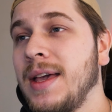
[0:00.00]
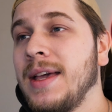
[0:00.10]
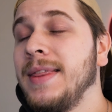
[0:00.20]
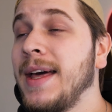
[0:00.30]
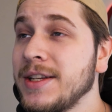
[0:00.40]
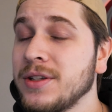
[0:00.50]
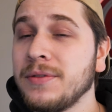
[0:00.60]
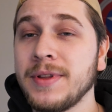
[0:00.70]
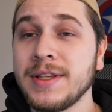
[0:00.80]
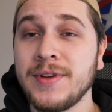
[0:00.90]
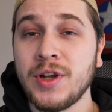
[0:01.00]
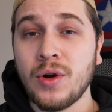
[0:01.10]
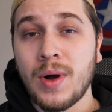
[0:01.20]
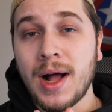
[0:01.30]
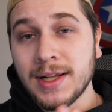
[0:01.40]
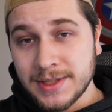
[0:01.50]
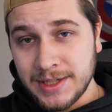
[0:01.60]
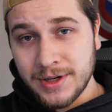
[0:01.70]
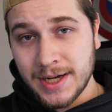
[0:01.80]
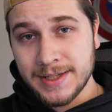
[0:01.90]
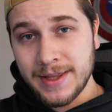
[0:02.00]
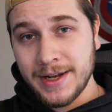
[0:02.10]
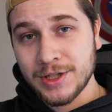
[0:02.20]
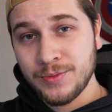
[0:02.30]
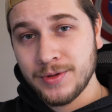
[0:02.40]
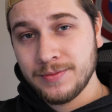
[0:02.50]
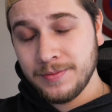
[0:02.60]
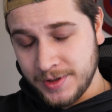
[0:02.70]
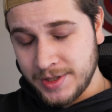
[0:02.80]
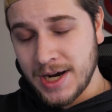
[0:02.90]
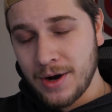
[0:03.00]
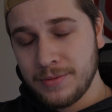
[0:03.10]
That is all for this video. I'll see you guys in the next one. Ciao.